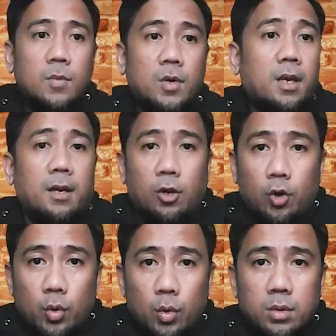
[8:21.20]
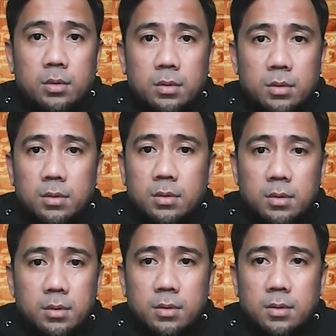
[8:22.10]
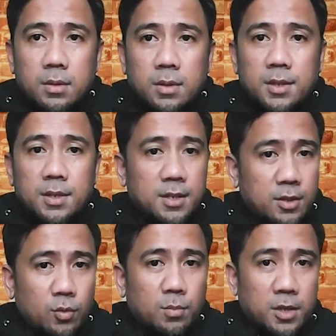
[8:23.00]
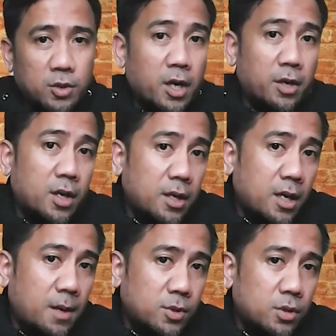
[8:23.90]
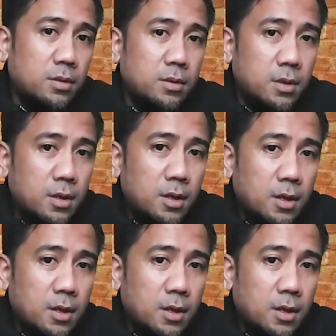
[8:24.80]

What can you do? This is just too much. Okay, you can capture.